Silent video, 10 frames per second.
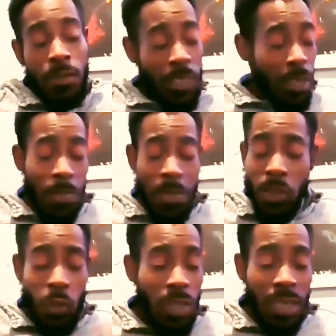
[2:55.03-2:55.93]
For some,
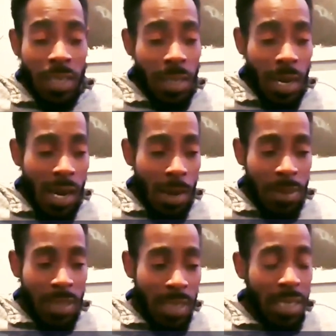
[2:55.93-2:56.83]
it's
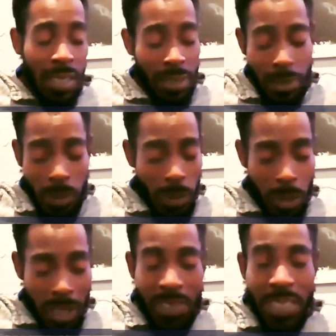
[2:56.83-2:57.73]
linear.
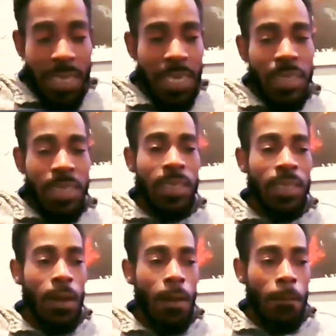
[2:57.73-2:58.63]
Whatever the case
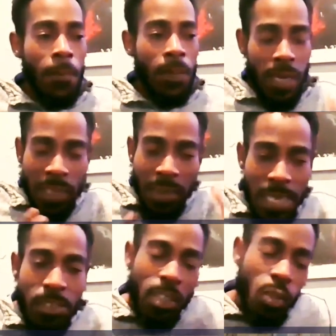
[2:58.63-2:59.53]
is, there are
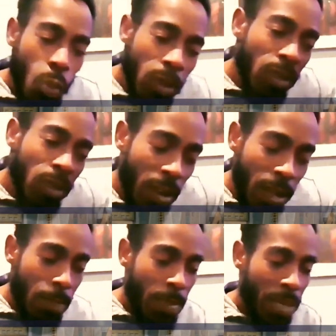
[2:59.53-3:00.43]
stages towards
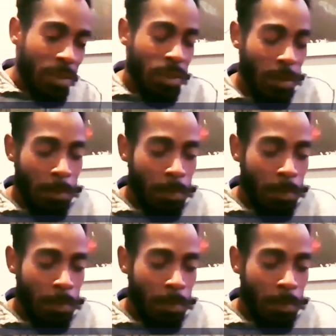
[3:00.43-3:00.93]
development.